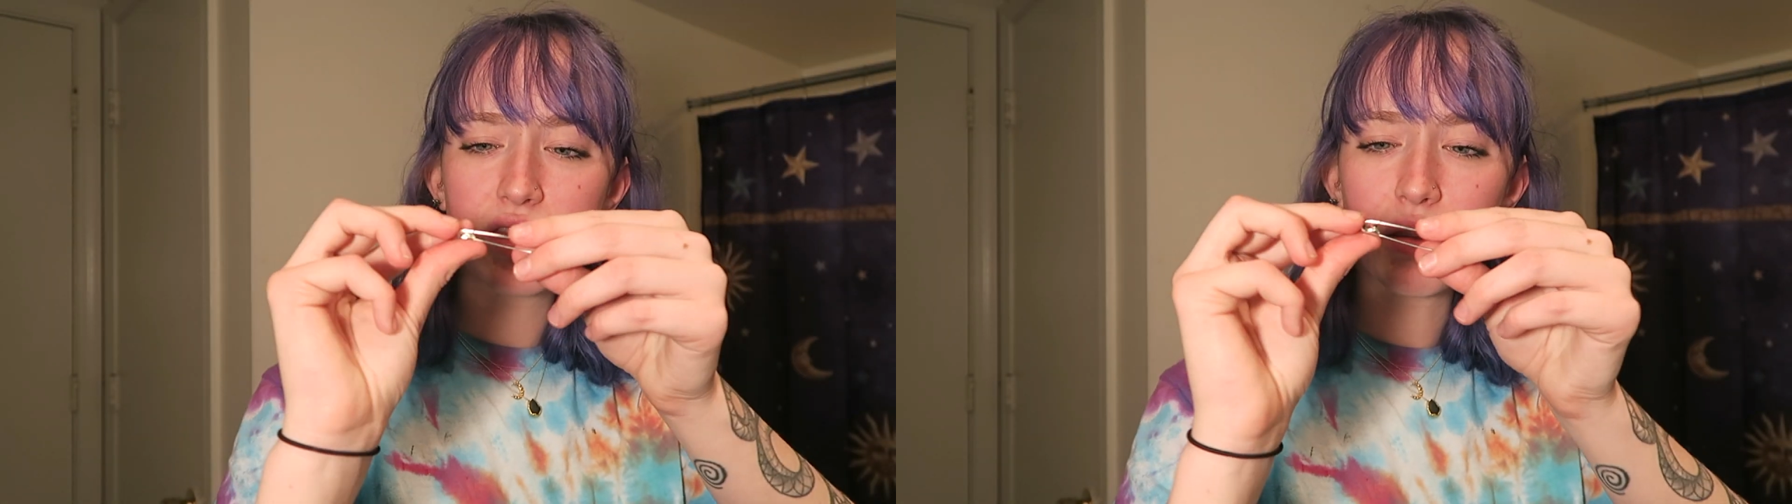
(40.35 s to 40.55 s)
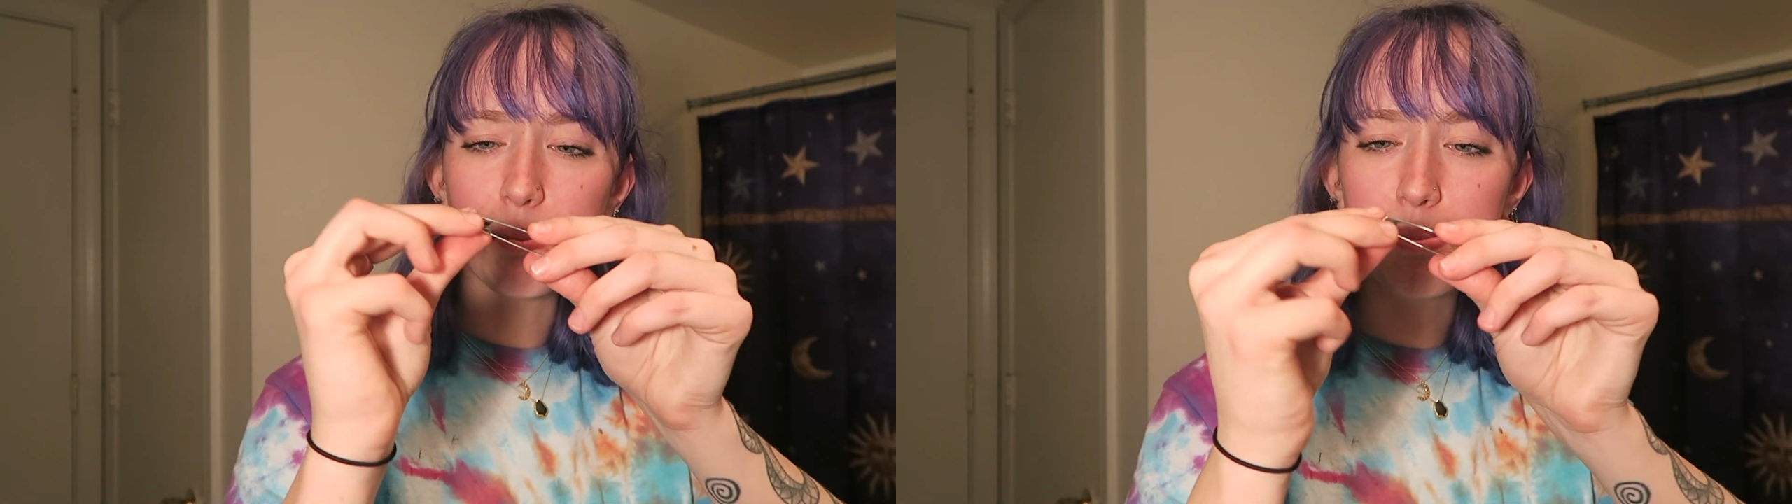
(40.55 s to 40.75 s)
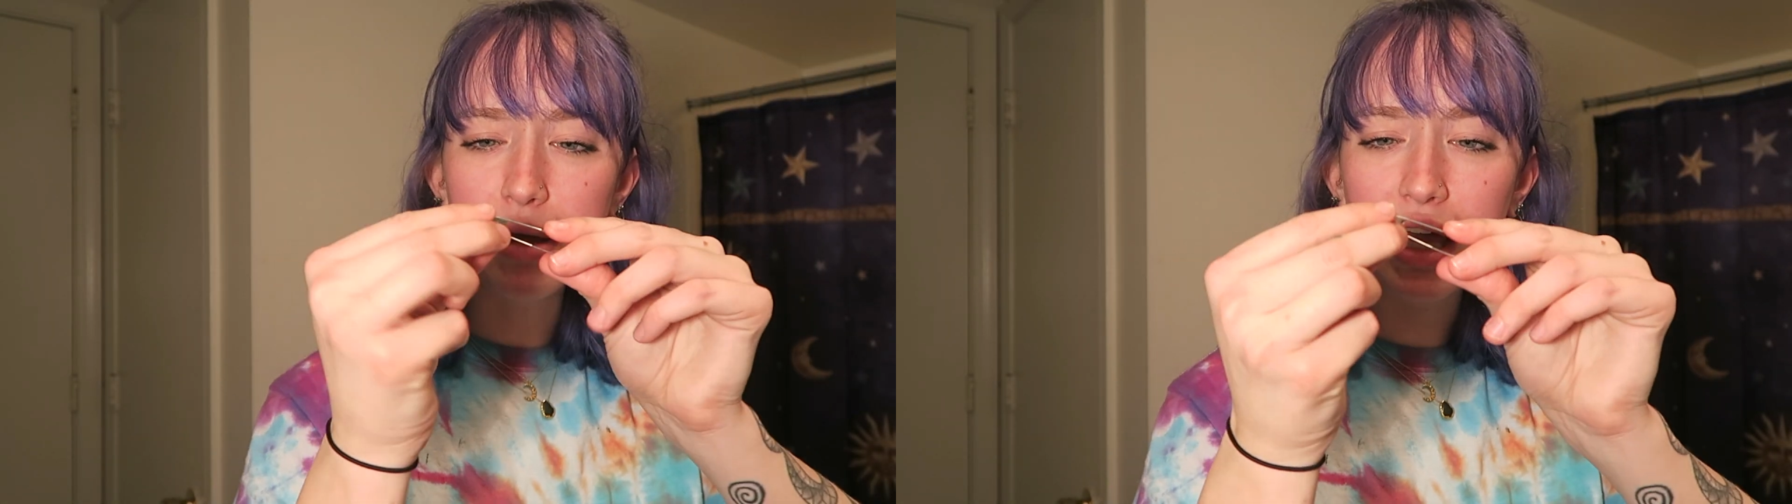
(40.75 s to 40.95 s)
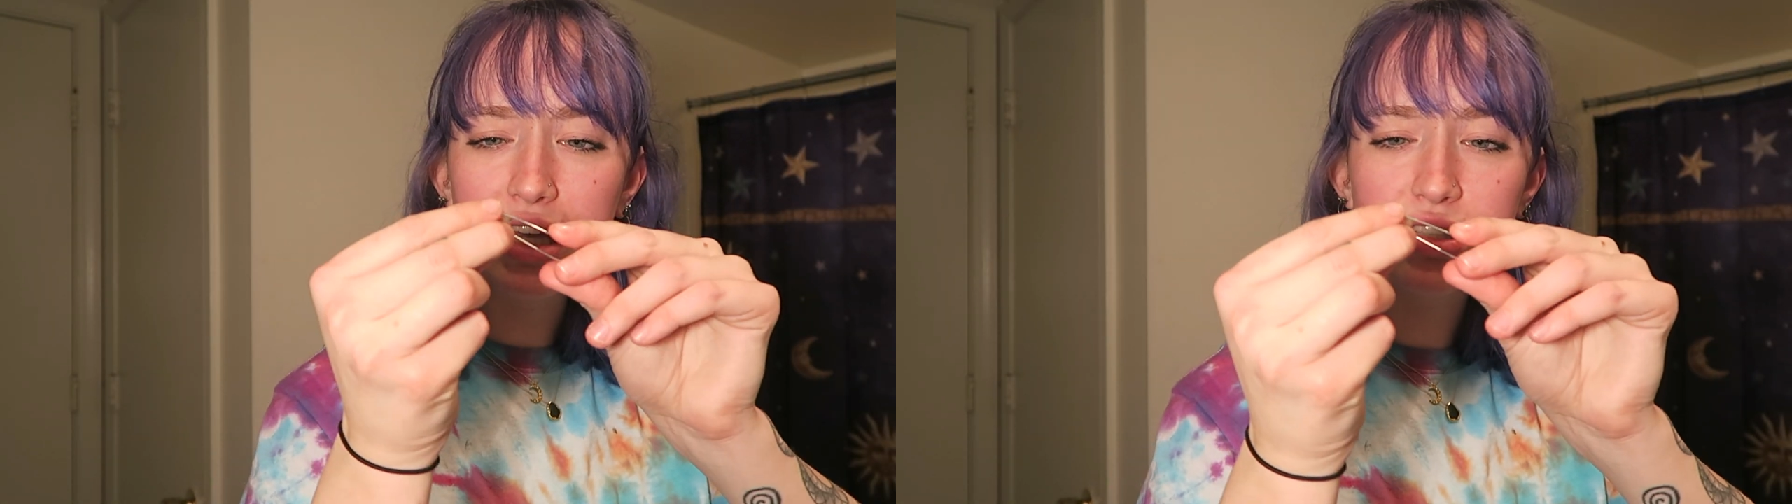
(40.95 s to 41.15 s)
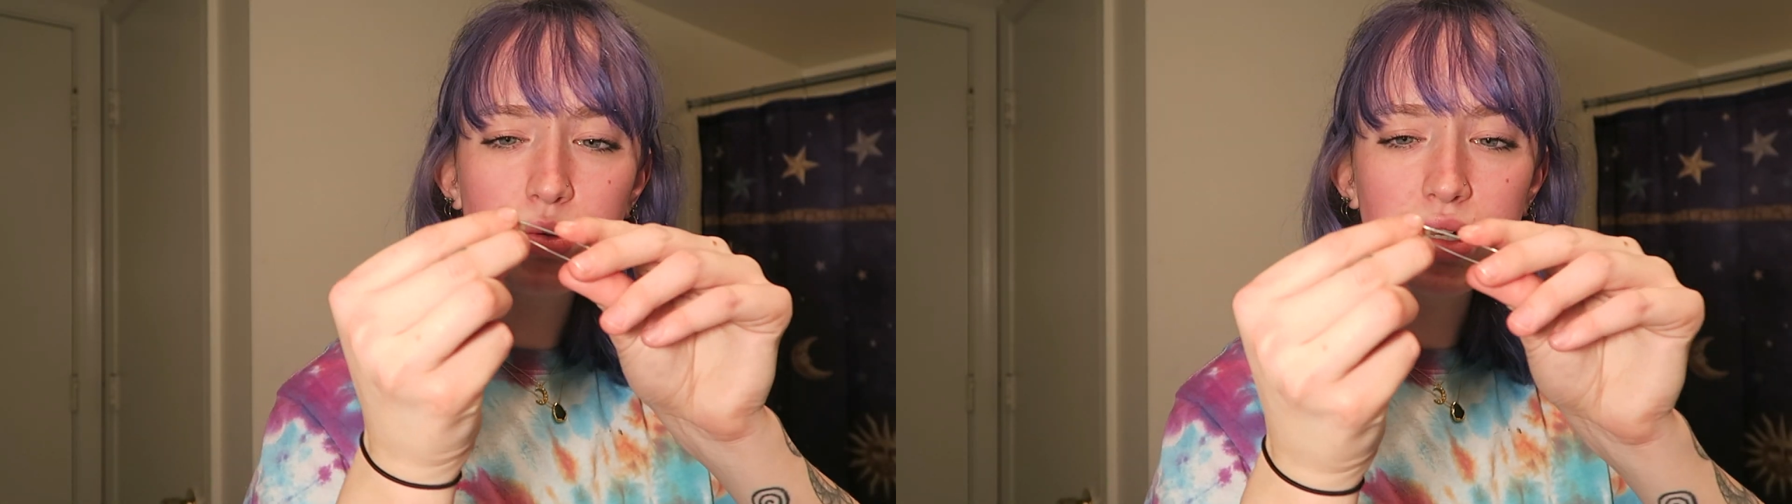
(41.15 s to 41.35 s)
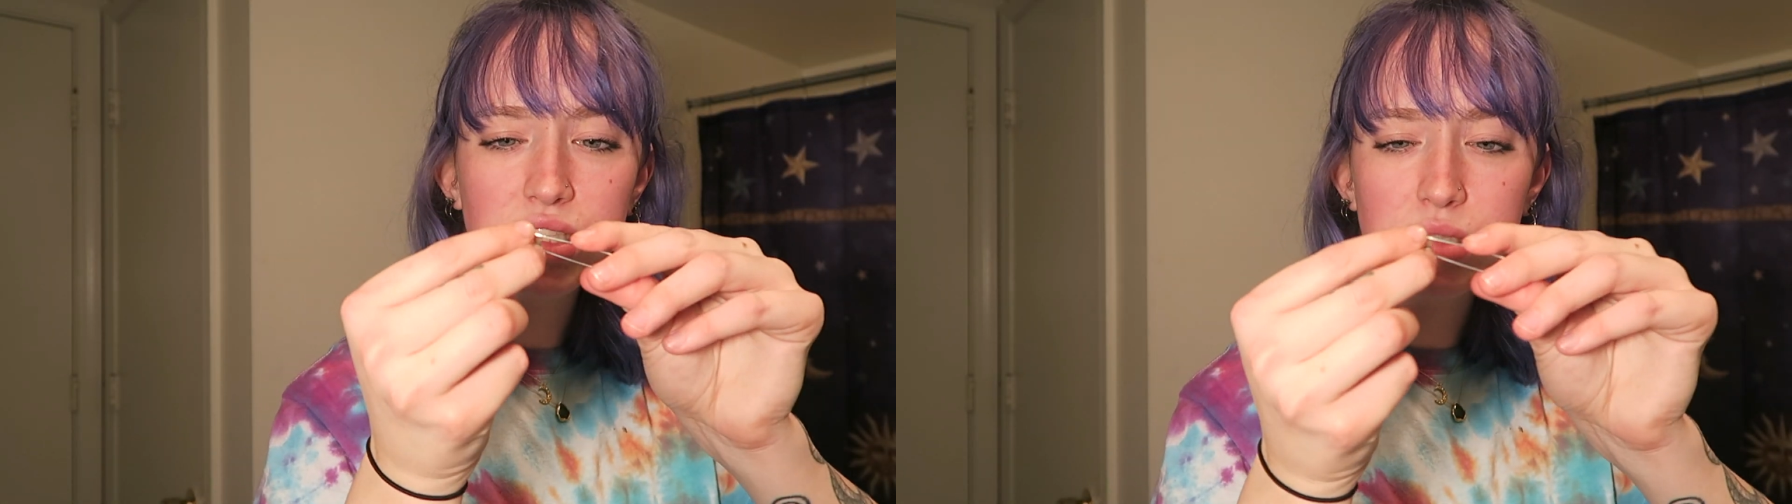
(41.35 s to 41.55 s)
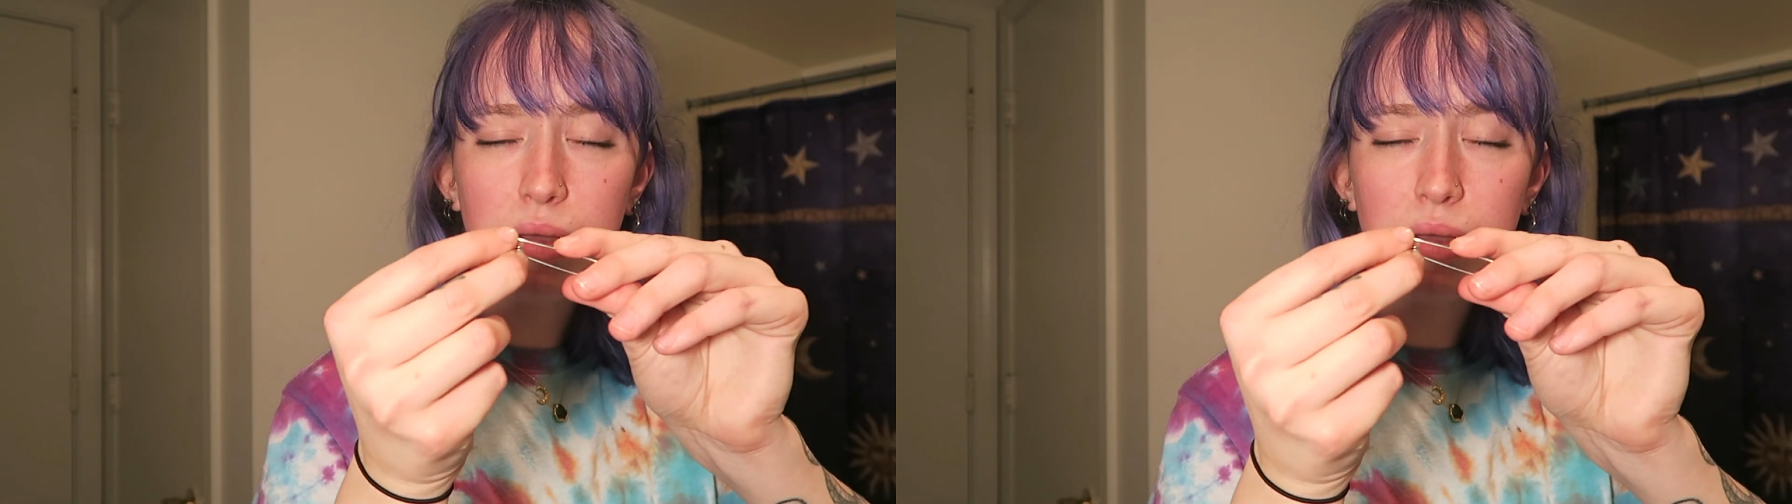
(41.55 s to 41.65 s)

the biggest ones